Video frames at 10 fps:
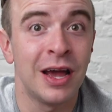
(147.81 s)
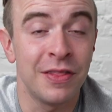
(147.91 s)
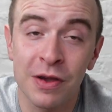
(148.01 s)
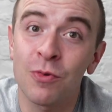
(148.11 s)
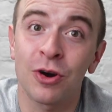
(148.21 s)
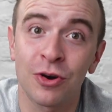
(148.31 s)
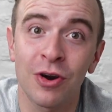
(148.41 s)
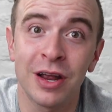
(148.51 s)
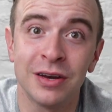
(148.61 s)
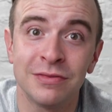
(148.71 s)
and they work
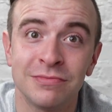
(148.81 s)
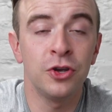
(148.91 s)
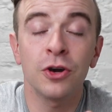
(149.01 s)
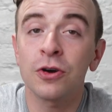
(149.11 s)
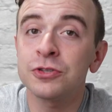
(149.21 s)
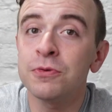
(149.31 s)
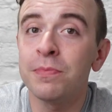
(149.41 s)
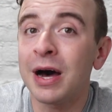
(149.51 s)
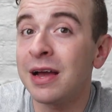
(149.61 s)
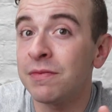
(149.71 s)
great. You can also
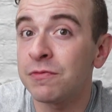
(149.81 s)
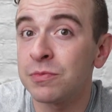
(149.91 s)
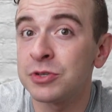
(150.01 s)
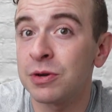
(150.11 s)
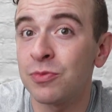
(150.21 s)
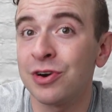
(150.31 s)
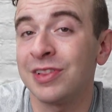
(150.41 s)
buy them from somewhere